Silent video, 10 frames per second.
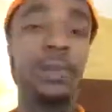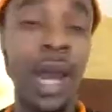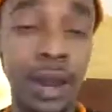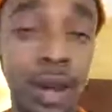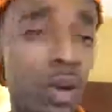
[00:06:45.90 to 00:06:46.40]

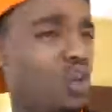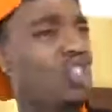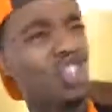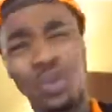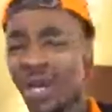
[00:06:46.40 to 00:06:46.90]
They go,
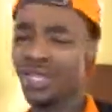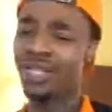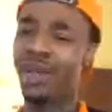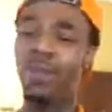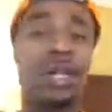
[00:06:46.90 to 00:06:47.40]

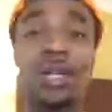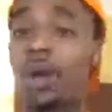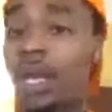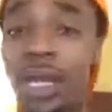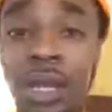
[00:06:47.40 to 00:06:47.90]
swish. My
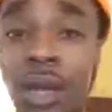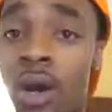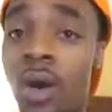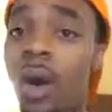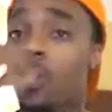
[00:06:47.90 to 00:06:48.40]
dog Ethan
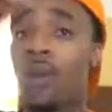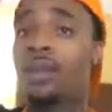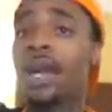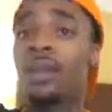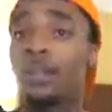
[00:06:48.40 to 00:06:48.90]
go,
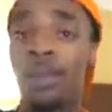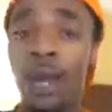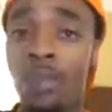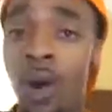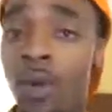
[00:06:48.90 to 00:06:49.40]
rolls out the
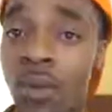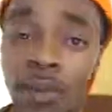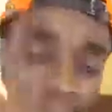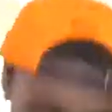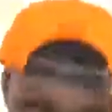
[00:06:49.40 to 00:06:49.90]
beer pong
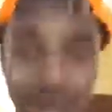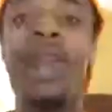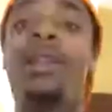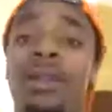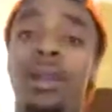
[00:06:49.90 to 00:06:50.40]
rim,
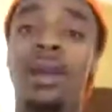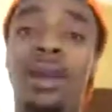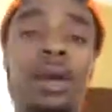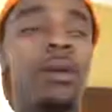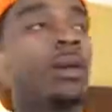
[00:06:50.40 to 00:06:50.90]
in.
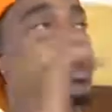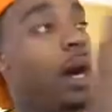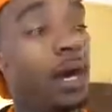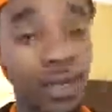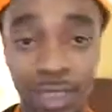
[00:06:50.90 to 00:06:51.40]

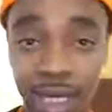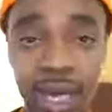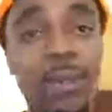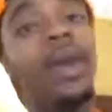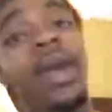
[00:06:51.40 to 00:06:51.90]
Other
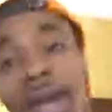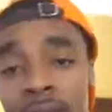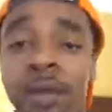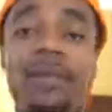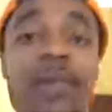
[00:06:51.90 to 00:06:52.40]
team, in.